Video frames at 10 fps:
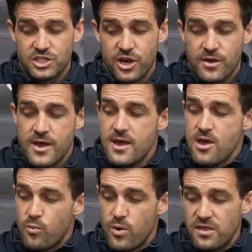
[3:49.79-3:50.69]
So
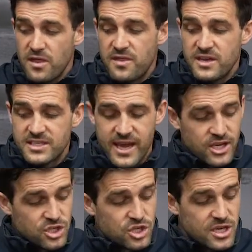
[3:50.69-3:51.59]
with this
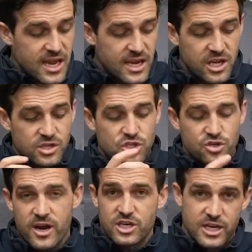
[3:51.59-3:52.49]
engineered
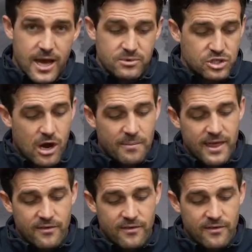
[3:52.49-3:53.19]
construction up top,